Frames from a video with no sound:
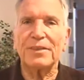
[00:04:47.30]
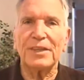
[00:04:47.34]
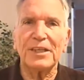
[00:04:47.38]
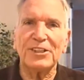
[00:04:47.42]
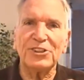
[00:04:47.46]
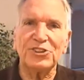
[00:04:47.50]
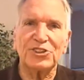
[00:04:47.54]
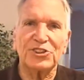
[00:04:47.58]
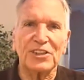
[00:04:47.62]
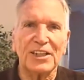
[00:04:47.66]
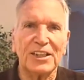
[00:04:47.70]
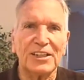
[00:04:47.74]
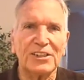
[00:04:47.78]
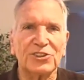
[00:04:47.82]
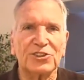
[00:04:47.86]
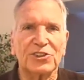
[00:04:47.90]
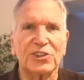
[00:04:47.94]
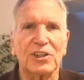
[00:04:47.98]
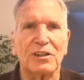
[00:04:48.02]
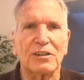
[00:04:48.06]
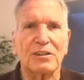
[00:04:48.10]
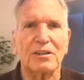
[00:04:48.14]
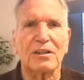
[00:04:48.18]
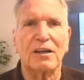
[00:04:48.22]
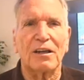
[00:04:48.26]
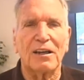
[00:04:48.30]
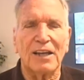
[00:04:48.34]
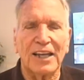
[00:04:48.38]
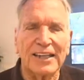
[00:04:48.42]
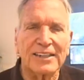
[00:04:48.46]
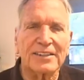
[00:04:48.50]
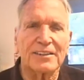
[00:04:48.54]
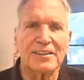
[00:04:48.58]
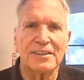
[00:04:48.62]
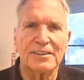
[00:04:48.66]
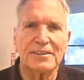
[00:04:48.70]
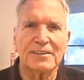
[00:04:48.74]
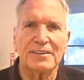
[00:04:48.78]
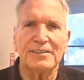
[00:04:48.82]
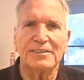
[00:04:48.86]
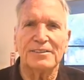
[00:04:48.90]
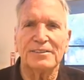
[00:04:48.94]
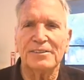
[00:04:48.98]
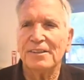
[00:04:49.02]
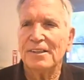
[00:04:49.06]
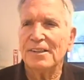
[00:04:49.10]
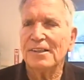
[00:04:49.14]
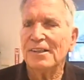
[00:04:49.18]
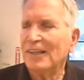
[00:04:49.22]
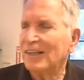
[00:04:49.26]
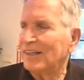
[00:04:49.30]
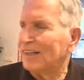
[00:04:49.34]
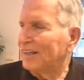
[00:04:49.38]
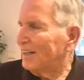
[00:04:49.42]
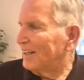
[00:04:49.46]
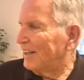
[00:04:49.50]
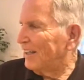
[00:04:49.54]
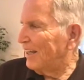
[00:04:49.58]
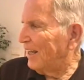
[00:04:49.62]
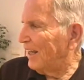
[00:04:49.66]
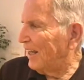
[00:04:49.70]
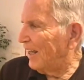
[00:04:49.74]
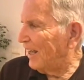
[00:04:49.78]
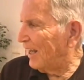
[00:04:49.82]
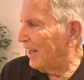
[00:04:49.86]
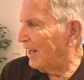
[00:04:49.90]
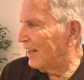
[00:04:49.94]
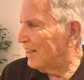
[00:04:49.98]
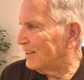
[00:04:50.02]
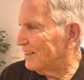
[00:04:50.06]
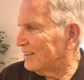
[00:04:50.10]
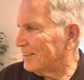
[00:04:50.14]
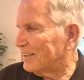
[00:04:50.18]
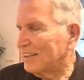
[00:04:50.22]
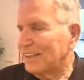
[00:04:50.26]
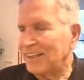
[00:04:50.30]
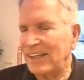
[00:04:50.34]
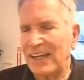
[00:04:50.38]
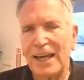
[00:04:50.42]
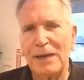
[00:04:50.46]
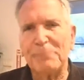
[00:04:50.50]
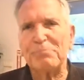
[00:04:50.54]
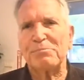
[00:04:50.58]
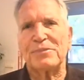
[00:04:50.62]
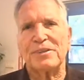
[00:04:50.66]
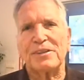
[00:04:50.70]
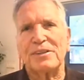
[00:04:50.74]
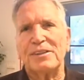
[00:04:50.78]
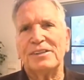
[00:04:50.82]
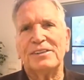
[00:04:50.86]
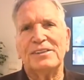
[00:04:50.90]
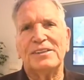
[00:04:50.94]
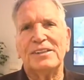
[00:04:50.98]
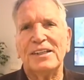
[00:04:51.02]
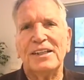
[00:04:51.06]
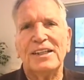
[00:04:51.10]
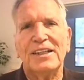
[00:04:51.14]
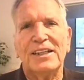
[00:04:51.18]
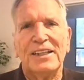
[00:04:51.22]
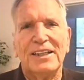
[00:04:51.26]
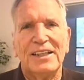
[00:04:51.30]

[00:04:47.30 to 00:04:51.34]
these things are collected and, and kept and,